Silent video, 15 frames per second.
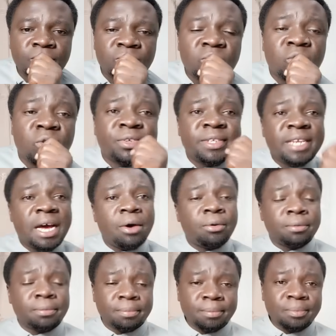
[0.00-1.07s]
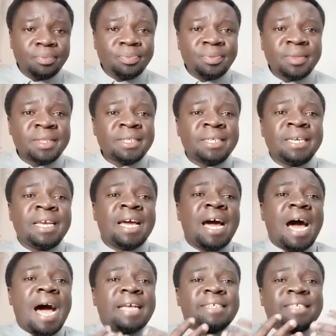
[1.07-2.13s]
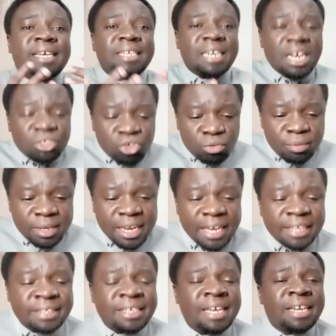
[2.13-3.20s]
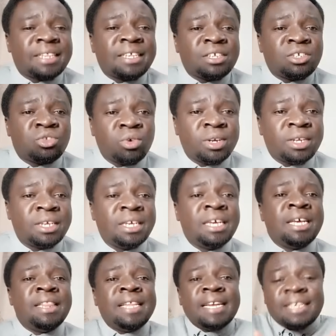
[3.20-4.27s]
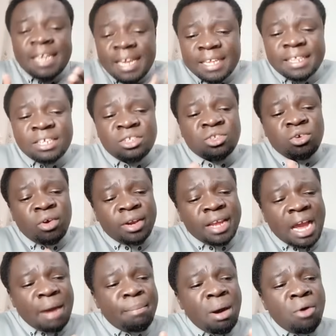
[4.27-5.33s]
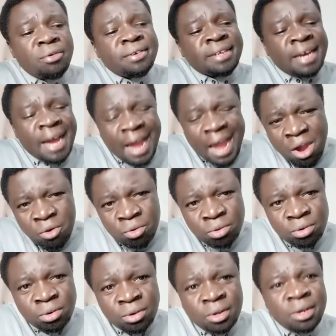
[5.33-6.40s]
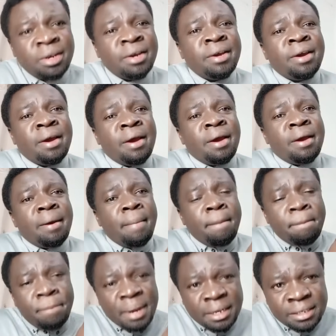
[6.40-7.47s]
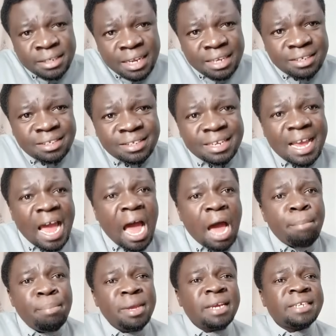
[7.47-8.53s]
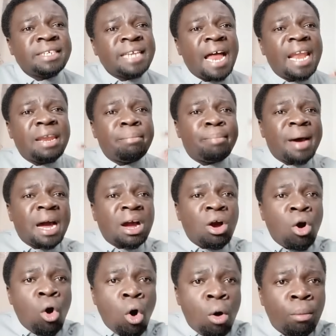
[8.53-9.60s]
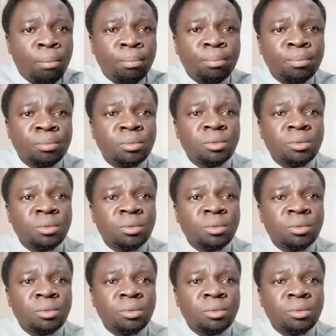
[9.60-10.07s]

Because now, as the international media is sharing this story, they're telling the story about how patients are being turned back home,